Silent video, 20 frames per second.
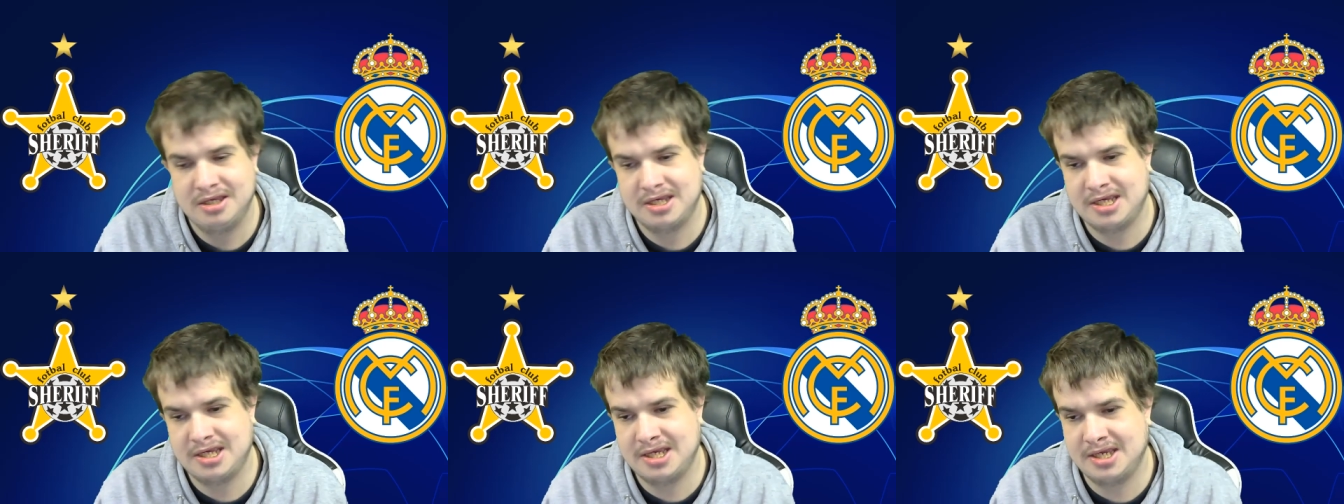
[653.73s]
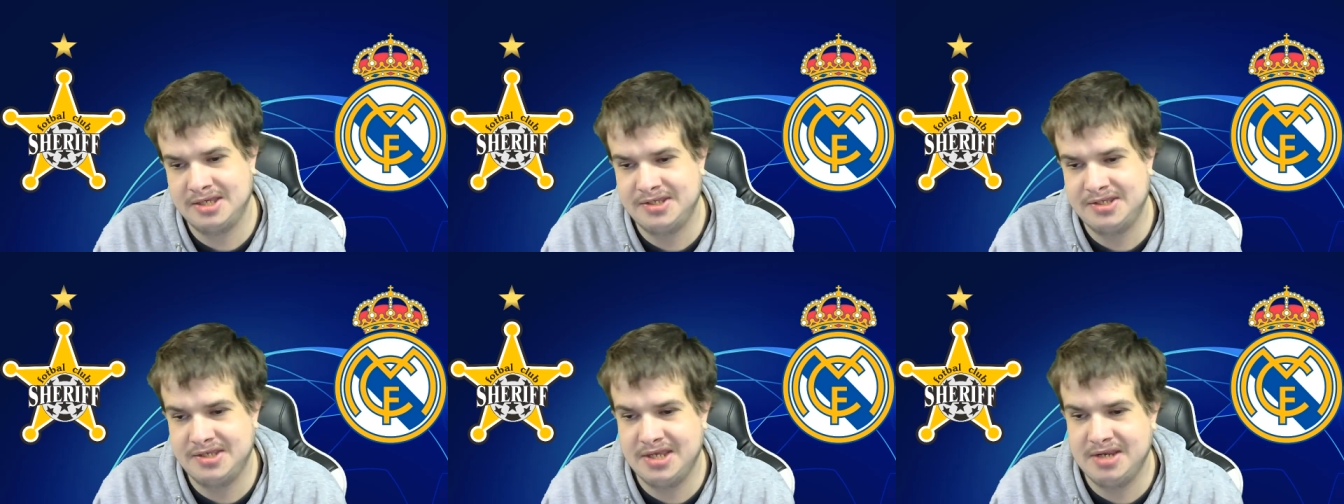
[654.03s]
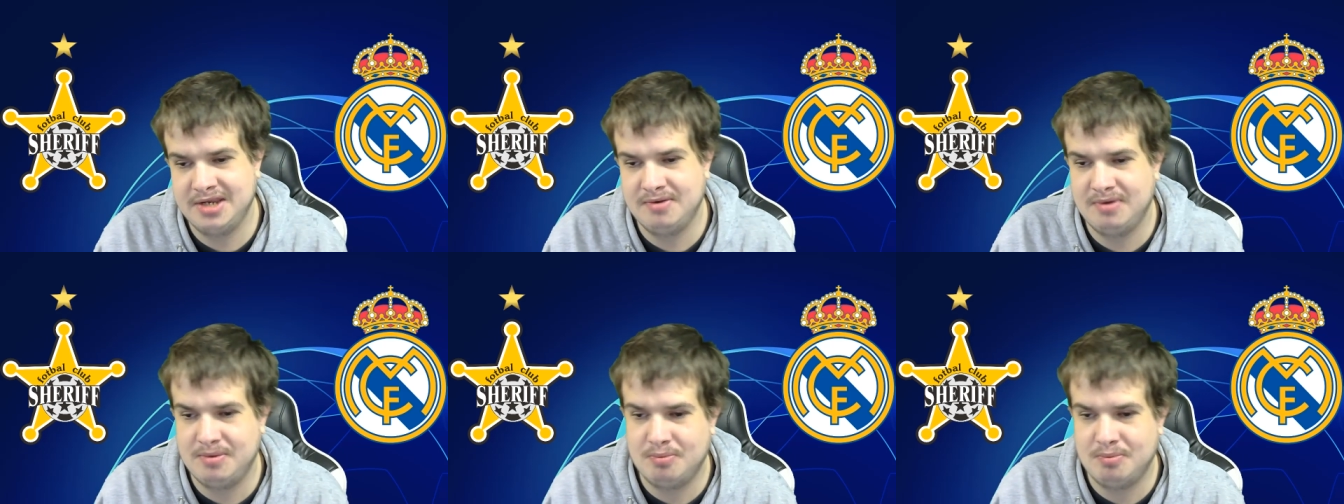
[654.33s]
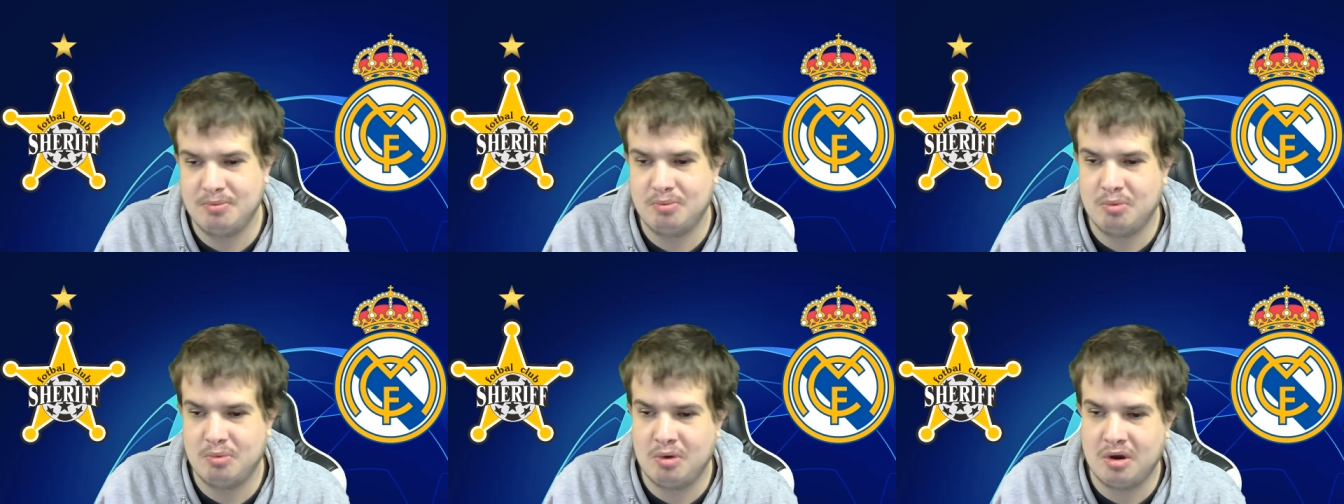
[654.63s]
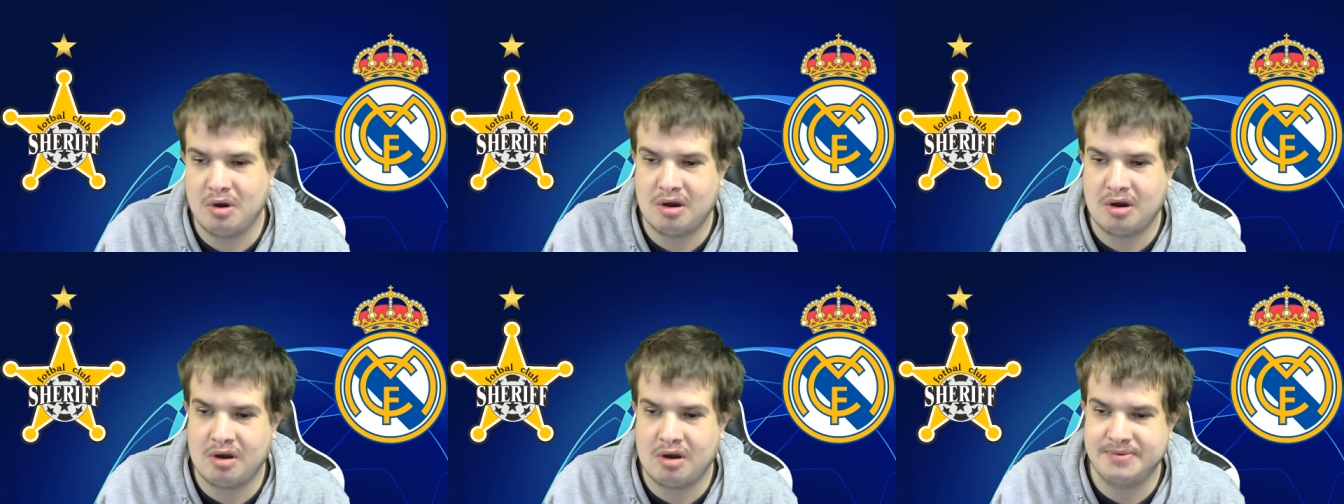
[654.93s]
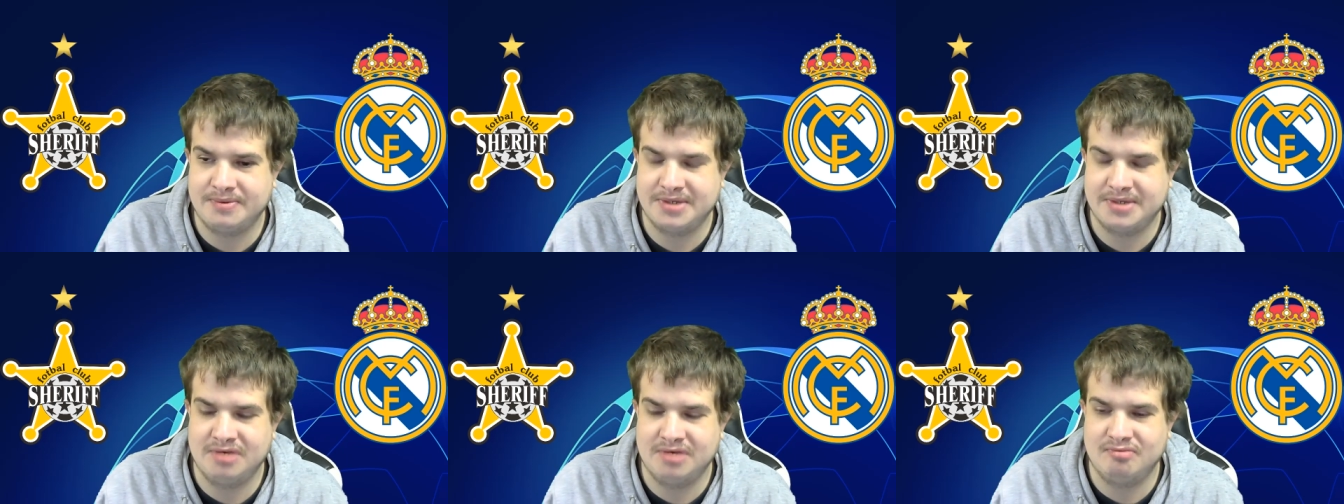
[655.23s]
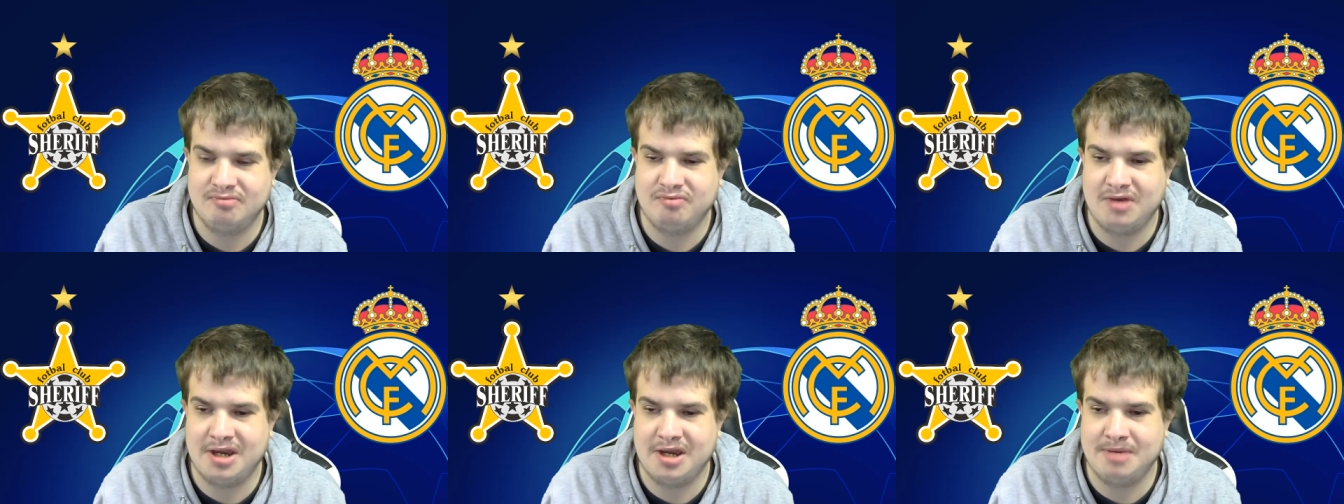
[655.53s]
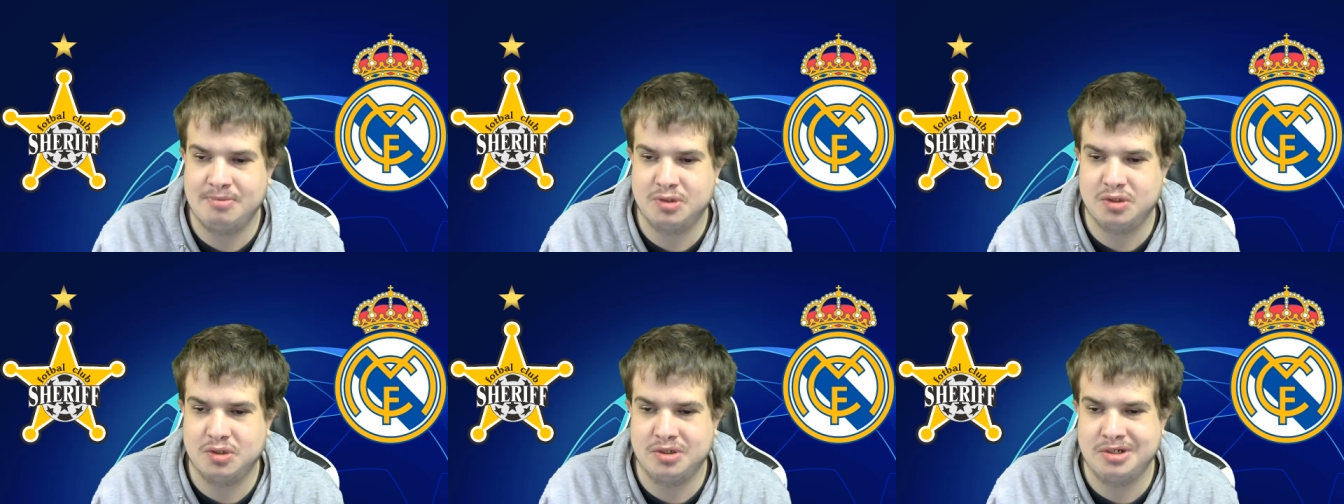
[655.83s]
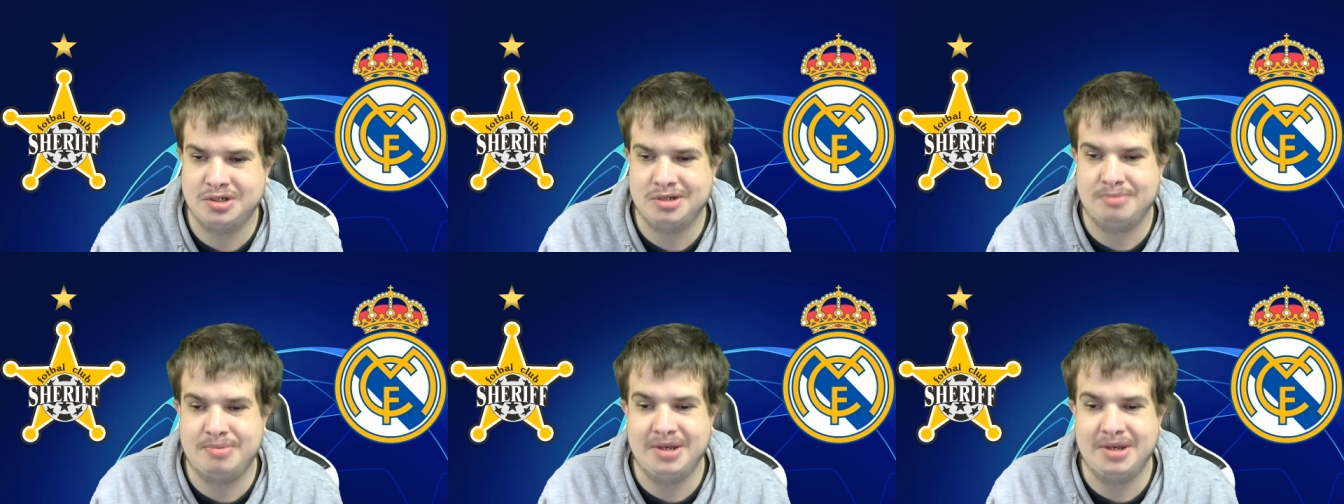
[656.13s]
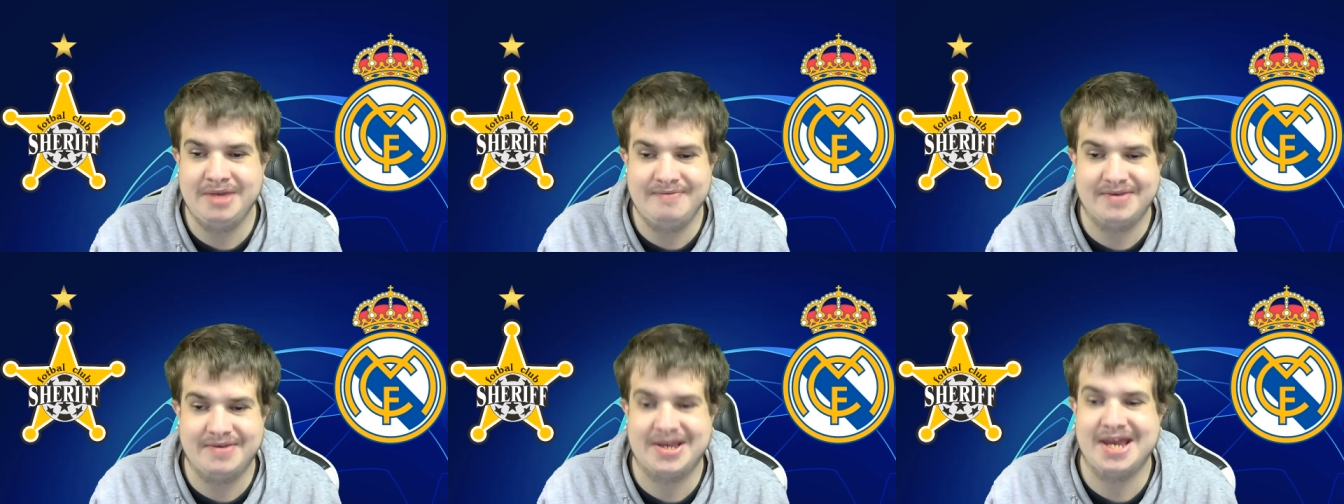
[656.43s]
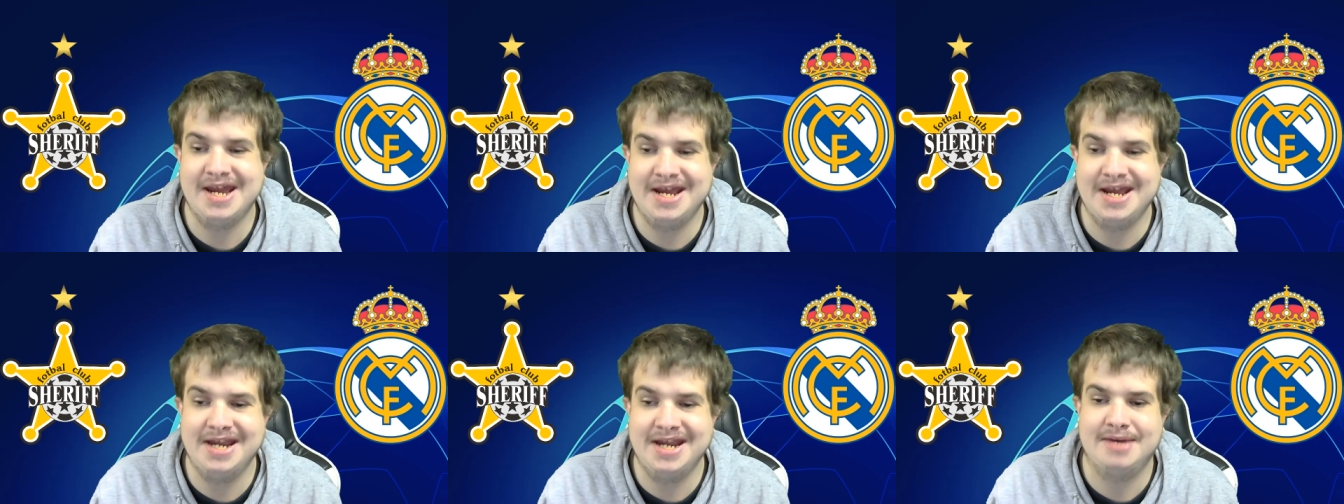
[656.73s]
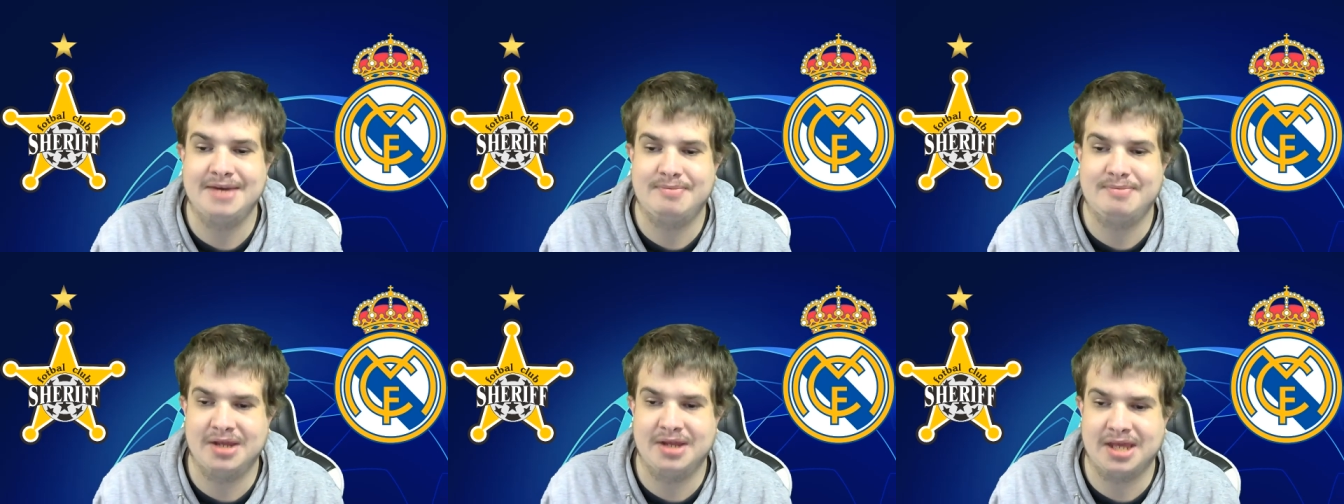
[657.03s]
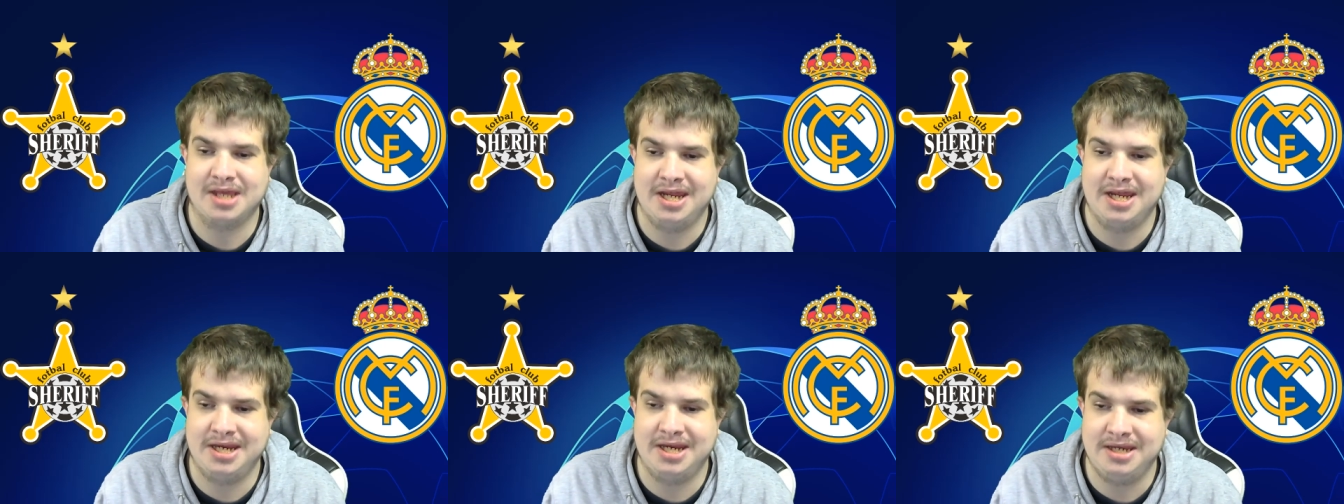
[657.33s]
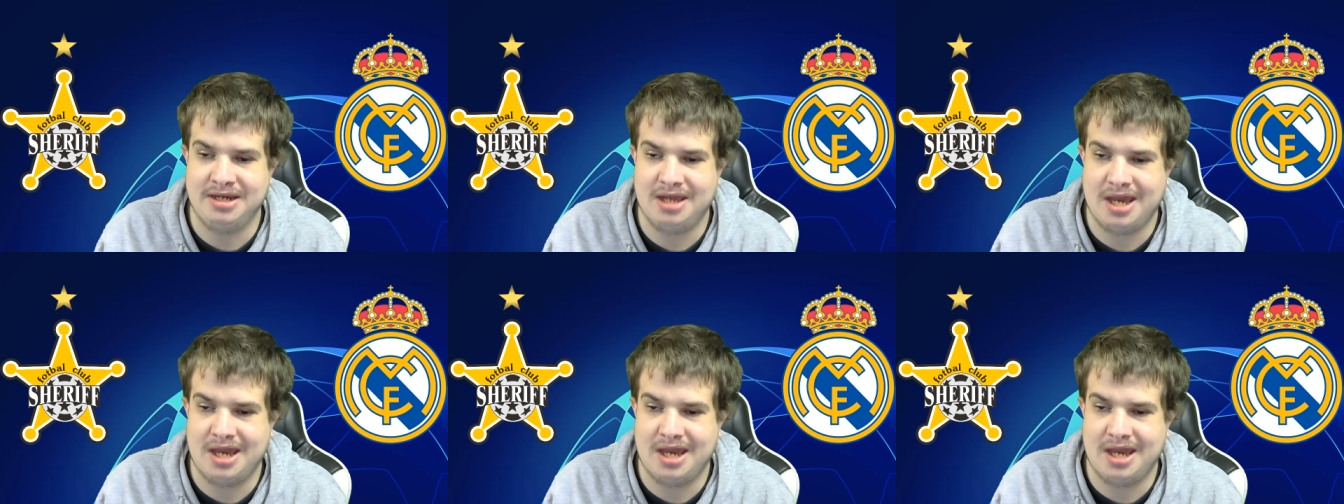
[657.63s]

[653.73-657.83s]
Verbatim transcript: Considering what I've seen of Real Madrid, I believe it can happen again.